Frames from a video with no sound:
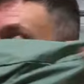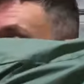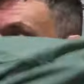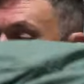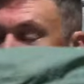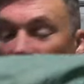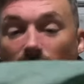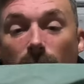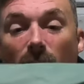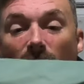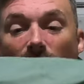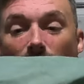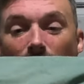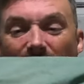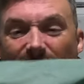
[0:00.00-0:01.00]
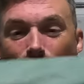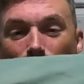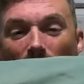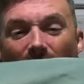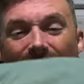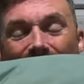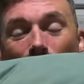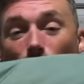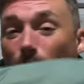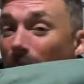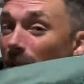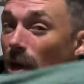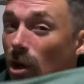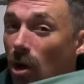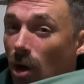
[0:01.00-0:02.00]
bigger than my other pad, by a little
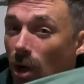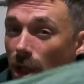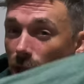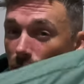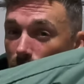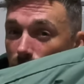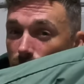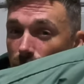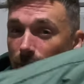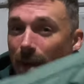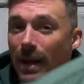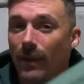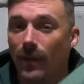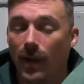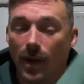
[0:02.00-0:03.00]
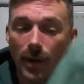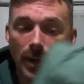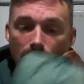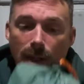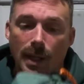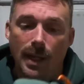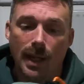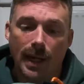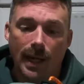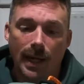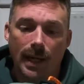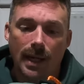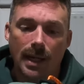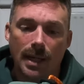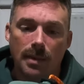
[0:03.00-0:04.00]
bit, not a huge amount though.
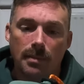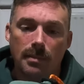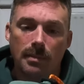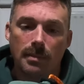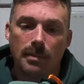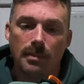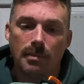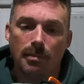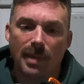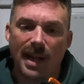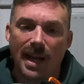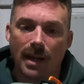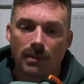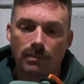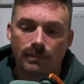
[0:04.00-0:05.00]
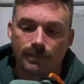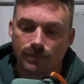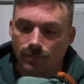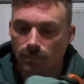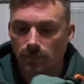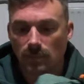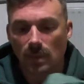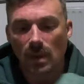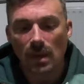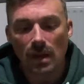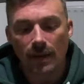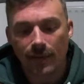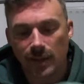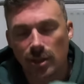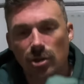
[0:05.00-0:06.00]
But yeah,
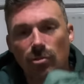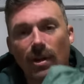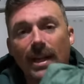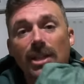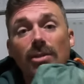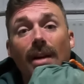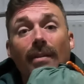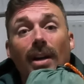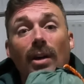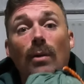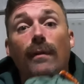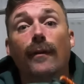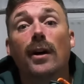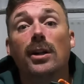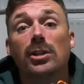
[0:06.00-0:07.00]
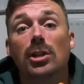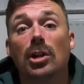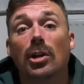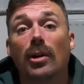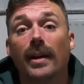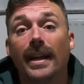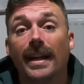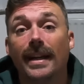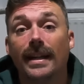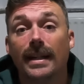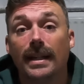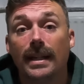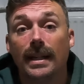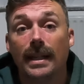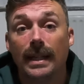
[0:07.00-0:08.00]
this is really to have a little first look on it.
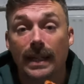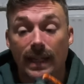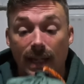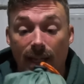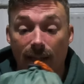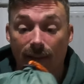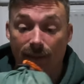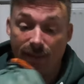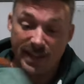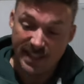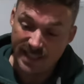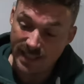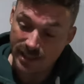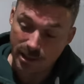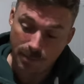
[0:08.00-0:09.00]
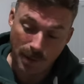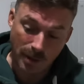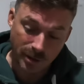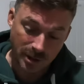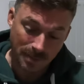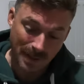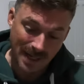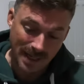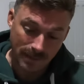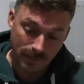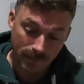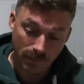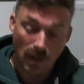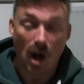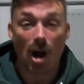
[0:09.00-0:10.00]
This is supposed to be
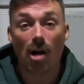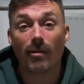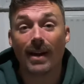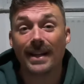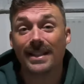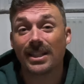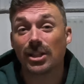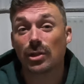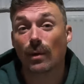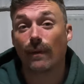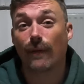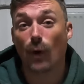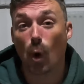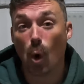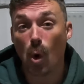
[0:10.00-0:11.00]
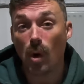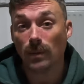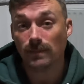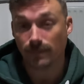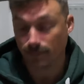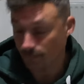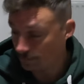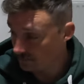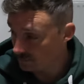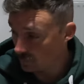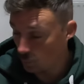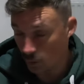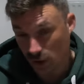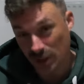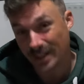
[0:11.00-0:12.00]
R-rated to 4,
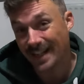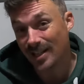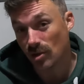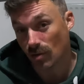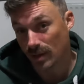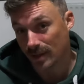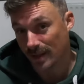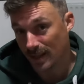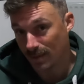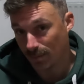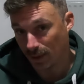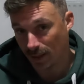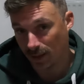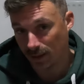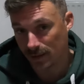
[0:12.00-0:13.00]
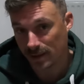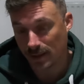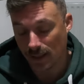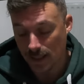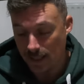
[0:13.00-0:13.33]
which is interesting because